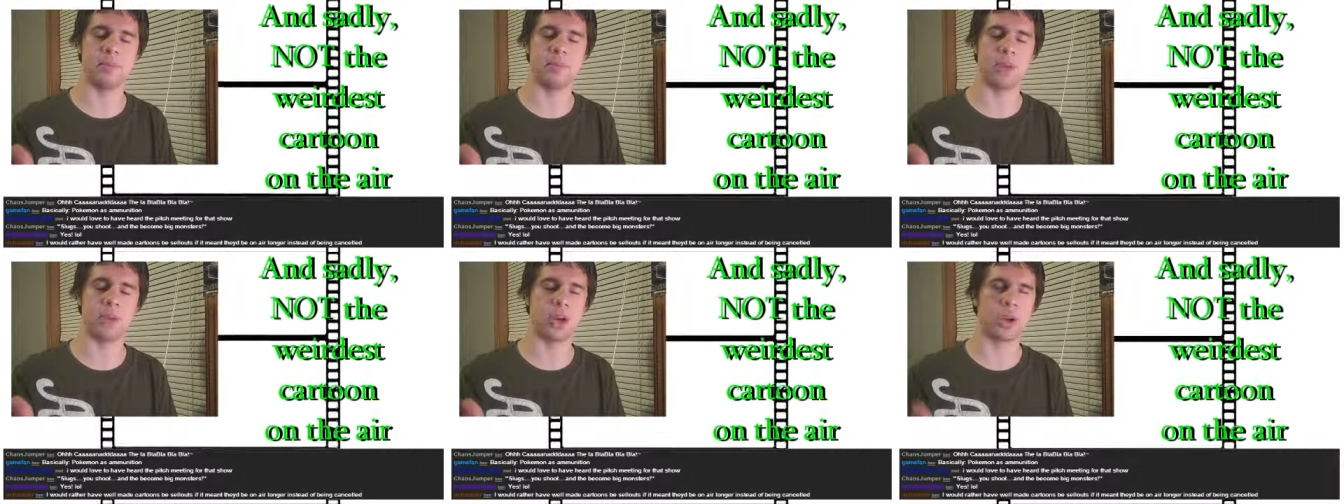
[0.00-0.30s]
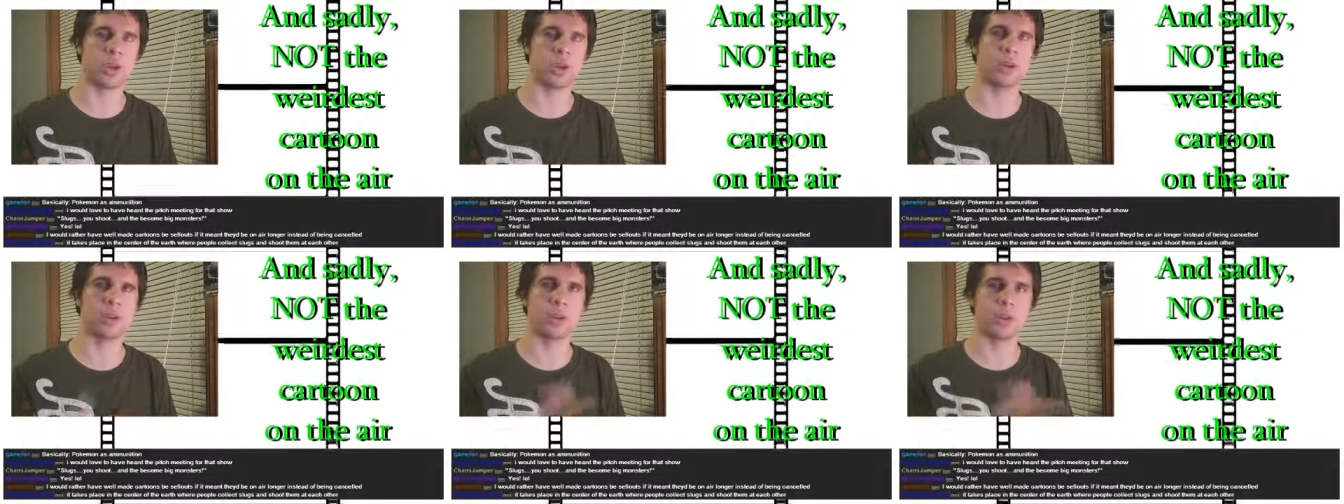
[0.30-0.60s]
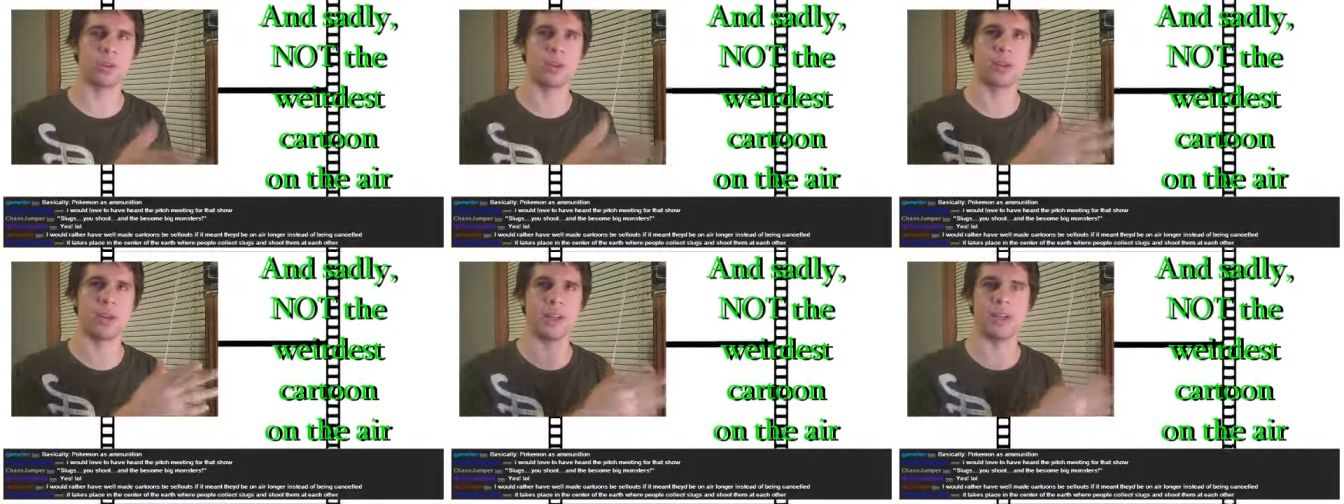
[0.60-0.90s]
targeted
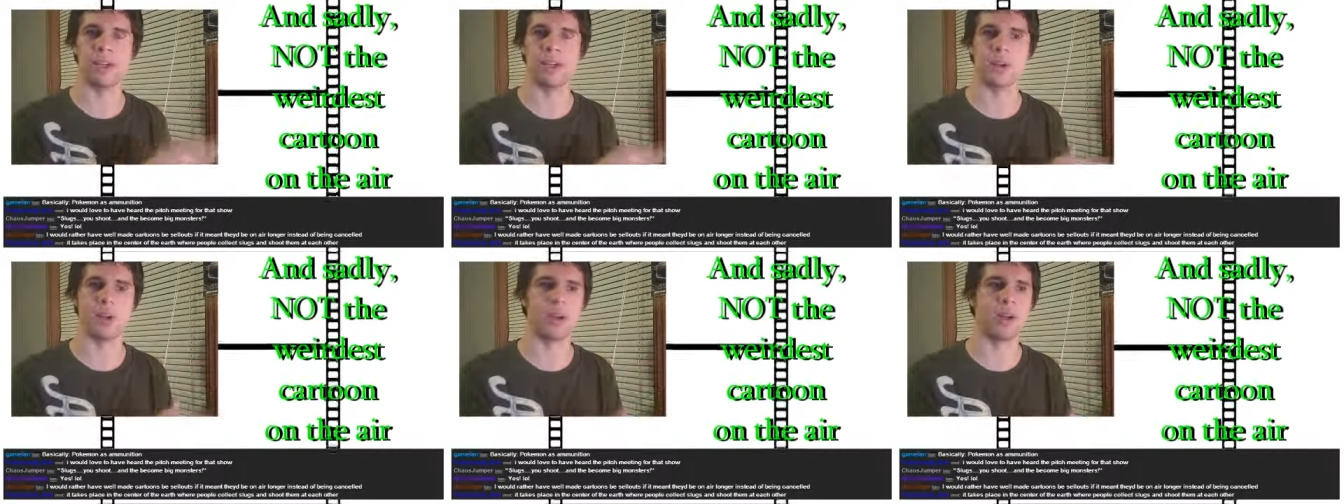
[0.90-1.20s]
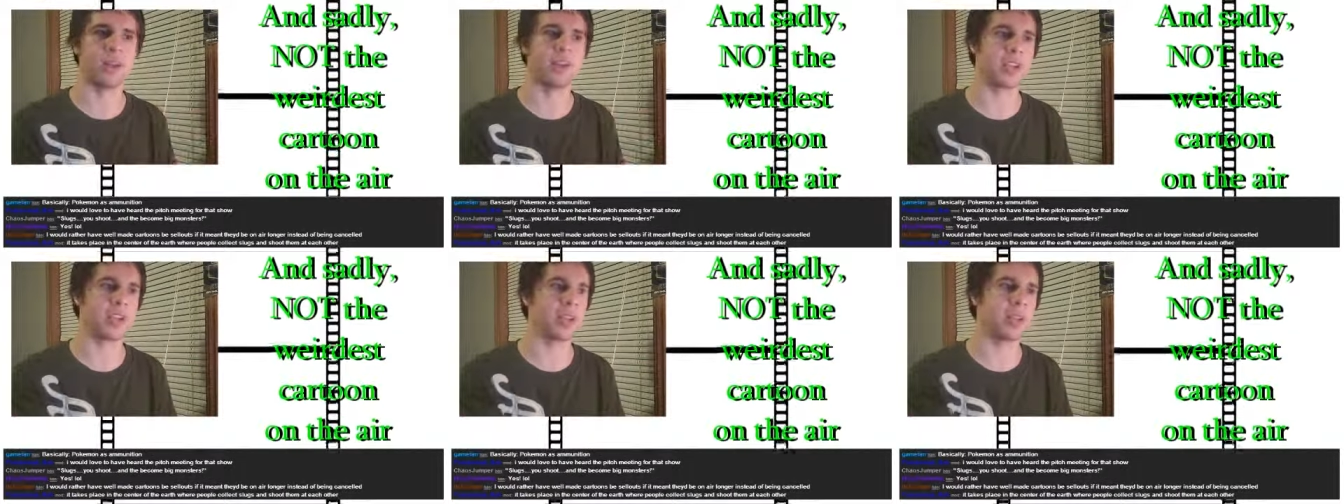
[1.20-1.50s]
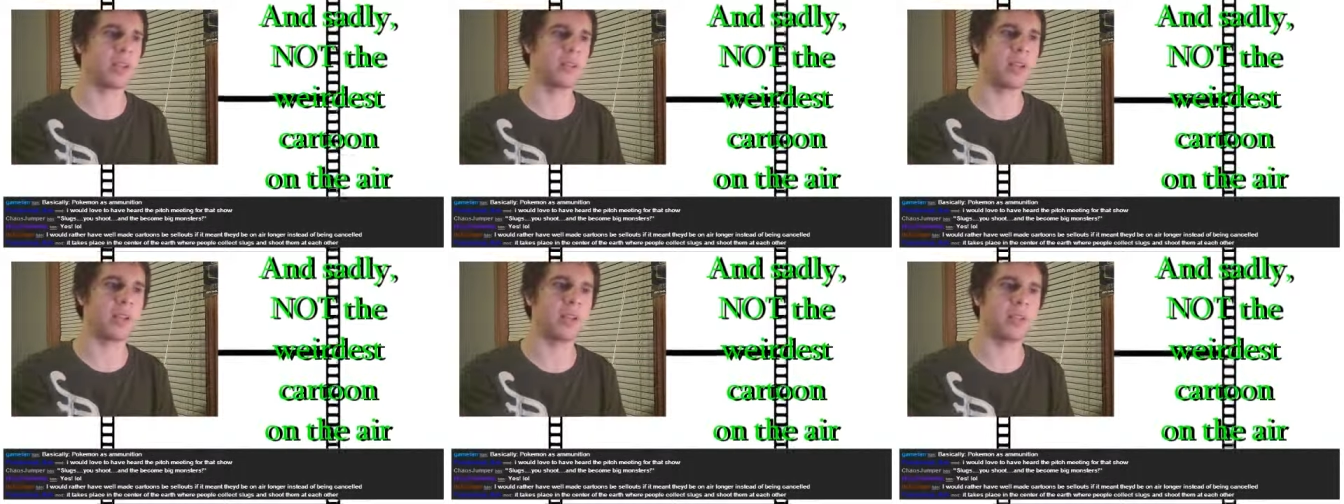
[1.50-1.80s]
towards my demographic
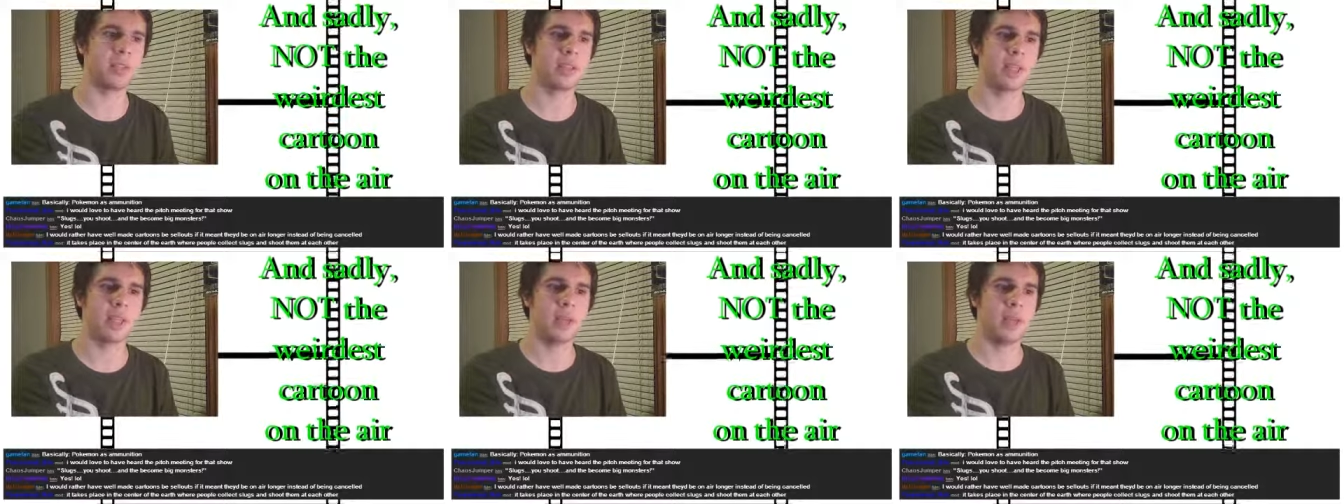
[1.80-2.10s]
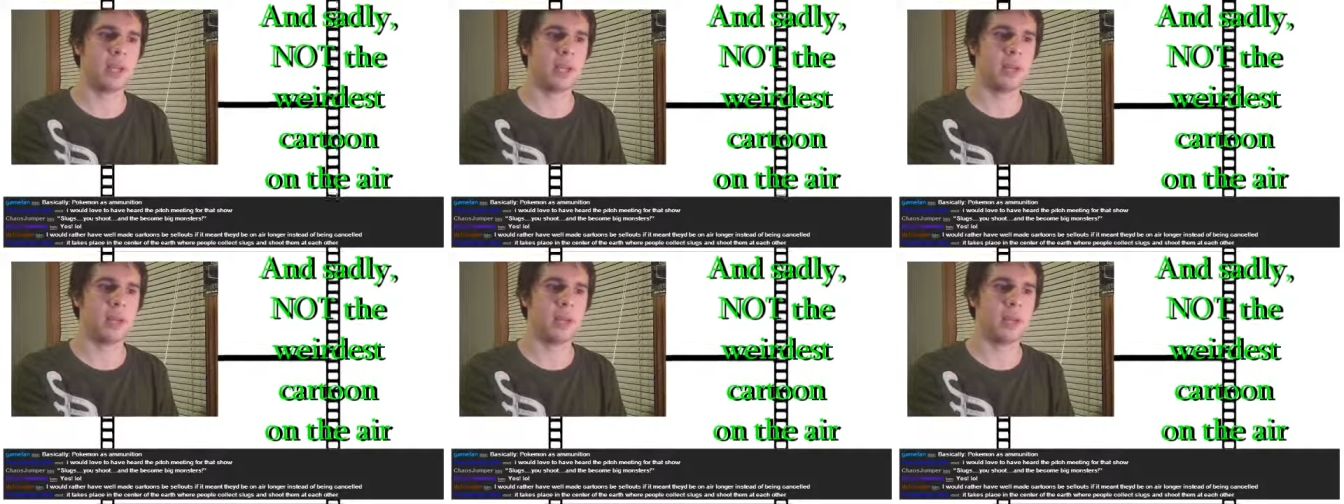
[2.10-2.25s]
anyways.